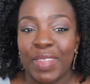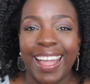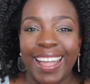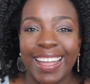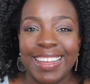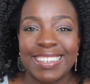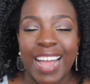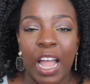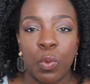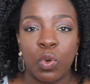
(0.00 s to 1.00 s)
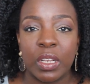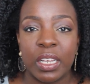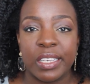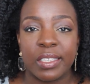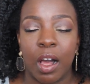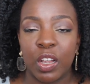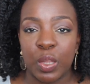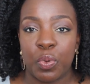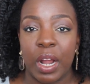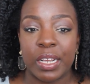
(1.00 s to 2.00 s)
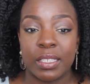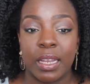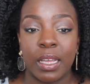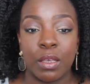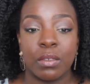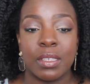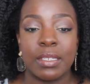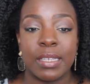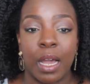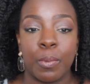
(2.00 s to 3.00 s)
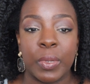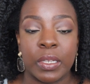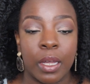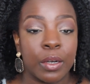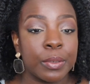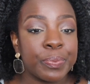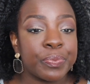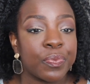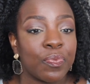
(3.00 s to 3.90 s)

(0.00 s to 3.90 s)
And I will list all of the products that I used down below.